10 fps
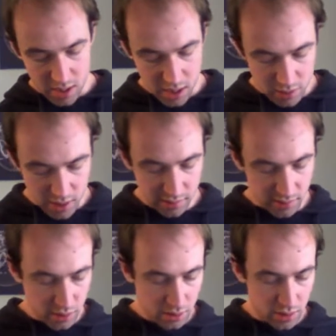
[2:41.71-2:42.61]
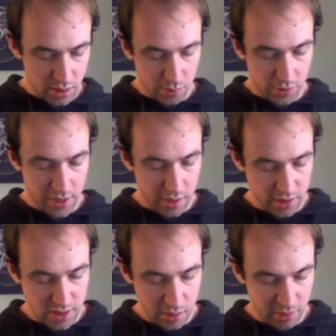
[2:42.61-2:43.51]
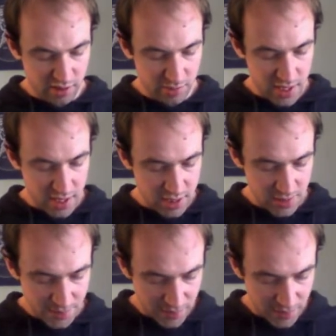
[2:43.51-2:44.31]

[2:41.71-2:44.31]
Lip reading: Edrags in the corner, put that on double speed.